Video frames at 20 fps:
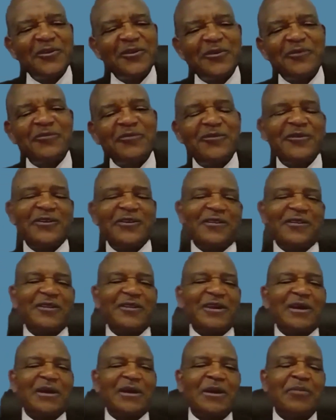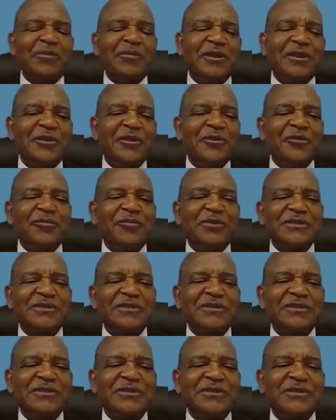for a new
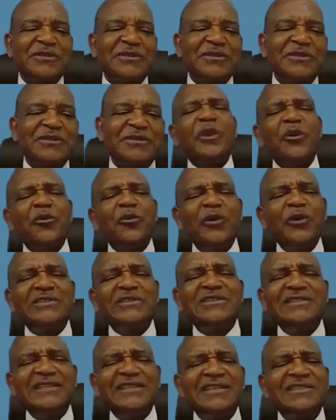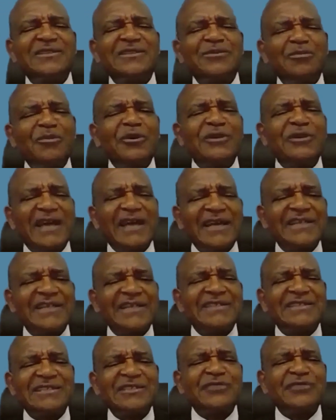person. So with these
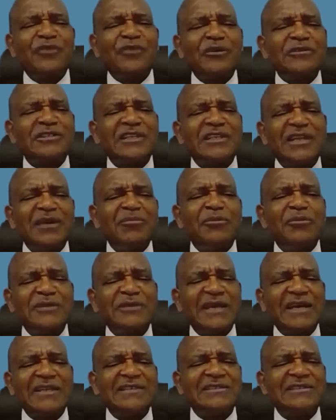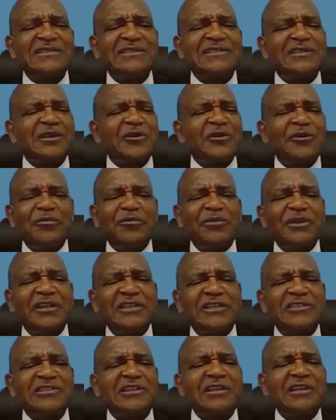modalities, functional modalities in
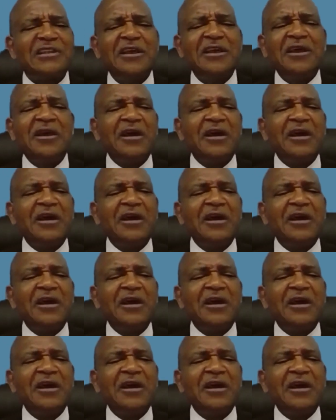combination,